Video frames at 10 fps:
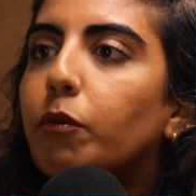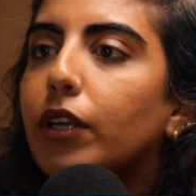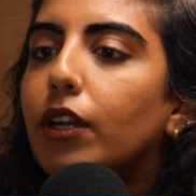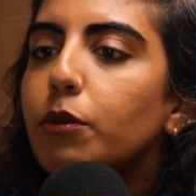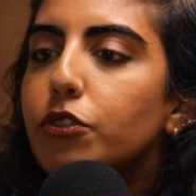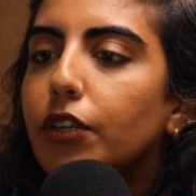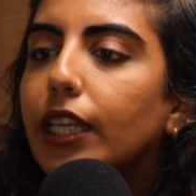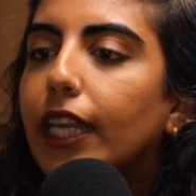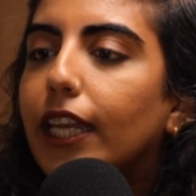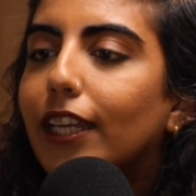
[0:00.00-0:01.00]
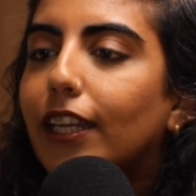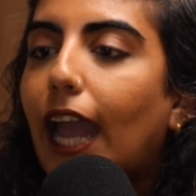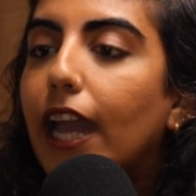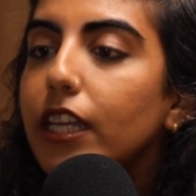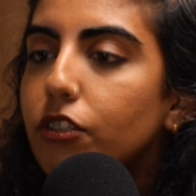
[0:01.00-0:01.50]
when I was drinking
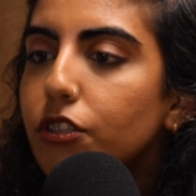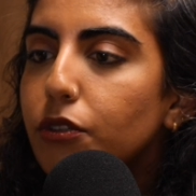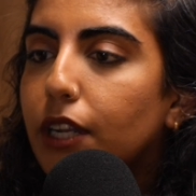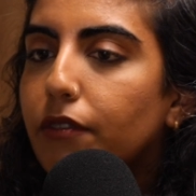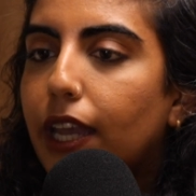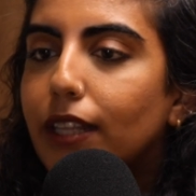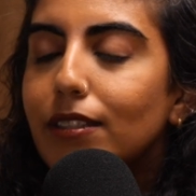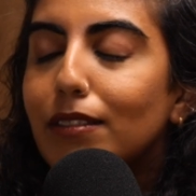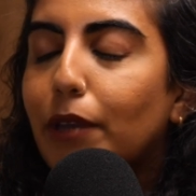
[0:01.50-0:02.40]
at industry events.